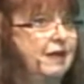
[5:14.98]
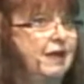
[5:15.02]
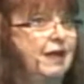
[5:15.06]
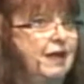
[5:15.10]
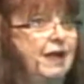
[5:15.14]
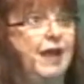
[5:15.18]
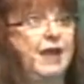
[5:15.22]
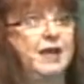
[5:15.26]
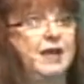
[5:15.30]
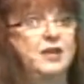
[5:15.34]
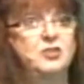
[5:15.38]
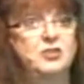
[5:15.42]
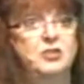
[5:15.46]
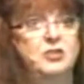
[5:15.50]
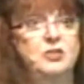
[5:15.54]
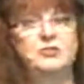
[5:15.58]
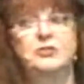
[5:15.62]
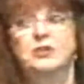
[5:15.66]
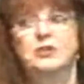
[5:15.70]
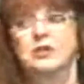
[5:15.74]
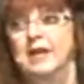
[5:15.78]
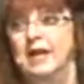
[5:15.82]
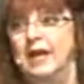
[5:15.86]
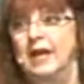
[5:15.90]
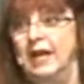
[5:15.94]
And she's
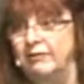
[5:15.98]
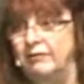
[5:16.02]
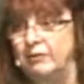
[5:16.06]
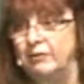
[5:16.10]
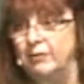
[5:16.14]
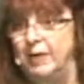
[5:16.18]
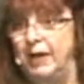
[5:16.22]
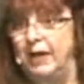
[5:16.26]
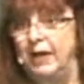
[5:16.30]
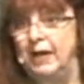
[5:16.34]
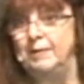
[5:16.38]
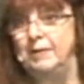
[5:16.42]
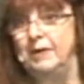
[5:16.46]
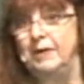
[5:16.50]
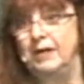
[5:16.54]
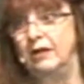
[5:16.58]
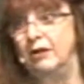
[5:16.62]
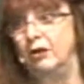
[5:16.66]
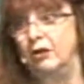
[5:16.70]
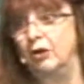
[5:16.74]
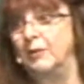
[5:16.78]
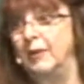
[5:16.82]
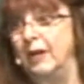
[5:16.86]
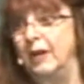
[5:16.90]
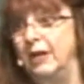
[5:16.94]
going to have a baby,
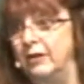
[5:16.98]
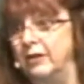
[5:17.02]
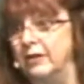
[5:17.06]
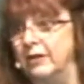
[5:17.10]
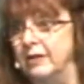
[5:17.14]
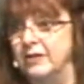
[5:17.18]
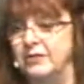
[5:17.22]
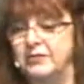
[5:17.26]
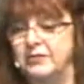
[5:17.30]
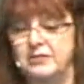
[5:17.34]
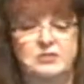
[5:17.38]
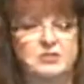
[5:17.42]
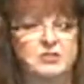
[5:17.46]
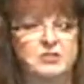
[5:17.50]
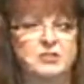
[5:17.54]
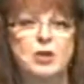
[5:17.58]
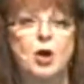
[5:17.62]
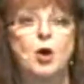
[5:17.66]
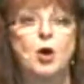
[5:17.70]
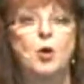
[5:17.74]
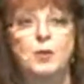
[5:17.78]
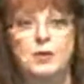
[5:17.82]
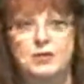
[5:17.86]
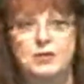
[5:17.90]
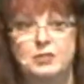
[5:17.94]
and oh my goodness, this has
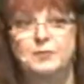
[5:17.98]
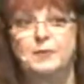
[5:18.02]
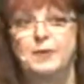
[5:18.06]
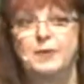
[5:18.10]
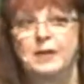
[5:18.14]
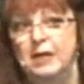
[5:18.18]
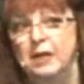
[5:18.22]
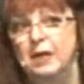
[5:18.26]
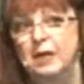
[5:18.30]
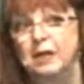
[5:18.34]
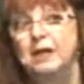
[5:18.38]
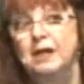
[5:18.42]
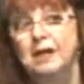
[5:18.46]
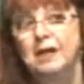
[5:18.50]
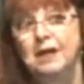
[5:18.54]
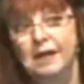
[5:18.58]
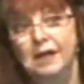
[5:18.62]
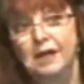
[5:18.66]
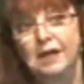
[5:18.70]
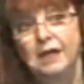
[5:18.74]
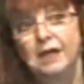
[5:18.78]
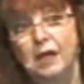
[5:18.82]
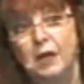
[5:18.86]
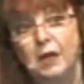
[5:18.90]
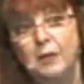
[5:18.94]
always been
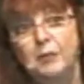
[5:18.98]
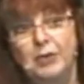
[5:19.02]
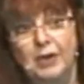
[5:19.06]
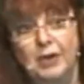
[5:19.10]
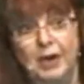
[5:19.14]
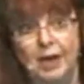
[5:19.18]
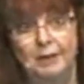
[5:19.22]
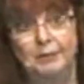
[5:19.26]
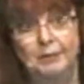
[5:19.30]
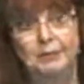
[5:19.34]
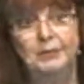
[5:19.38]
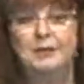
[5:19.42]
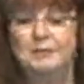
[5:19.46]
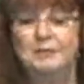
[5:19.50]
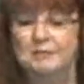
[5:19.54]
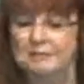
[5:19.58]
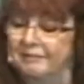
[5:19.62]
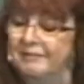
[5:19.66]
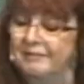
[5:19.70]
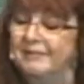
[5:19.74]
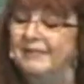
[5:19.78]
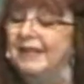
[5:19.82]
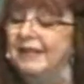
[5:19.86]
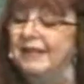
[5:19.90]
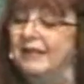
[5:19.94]
a
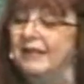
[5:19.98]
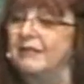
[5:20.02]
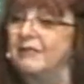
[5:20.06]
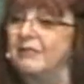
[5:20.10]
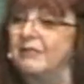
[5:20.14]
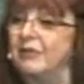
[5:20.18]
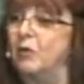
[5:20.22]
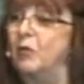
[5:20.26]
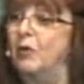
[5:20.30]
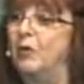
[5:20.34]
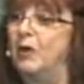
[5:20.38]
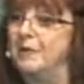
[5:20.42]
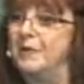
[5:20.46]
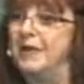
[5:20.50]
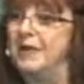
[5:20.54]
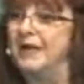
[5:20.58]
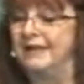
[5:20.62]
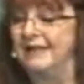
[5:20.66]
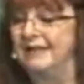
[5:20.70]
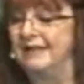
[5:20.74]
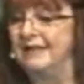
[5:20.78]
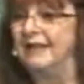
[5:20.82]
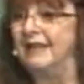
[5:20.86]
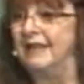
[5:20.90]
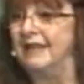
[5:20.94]
problem for
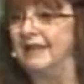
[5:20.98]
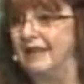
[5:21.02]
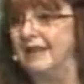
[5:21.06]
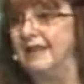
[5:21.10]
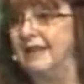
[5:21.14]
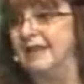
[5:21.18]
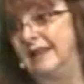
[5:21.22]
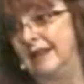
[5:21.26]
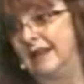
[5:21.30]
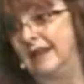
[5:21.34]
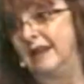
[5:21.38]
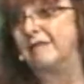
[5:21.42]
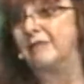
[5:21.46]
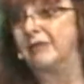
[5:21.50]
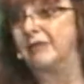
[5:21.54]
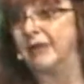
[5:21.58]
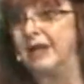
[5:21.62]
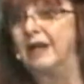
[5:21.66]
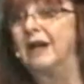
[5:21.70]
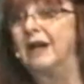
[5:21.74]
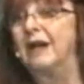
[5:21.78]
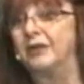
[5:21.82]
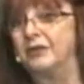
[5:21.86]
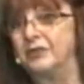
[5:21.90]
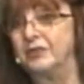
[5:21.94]
women in every
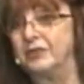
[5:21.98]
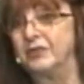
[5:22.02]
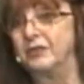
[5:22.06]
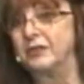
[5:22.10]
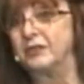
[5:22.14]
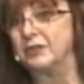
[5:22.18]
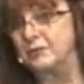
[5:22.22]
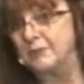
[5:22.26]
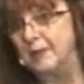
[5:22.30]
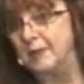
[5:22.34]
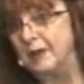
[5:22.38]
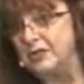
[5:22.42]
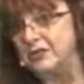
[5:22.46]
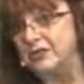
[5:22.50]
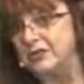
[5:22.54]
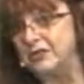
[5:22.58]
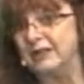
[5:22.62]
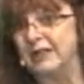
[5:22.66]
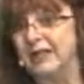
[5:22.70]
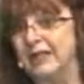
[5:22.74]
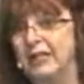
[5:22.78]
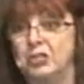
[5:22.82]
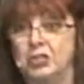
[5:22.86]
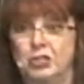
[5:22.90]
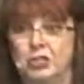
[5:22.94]
culture, a
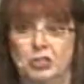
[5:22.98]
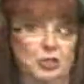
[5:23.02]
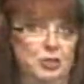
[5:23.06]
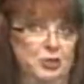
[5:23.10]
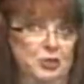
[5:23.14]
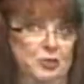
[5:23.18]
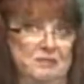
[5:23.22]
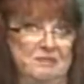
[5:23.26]
special issue.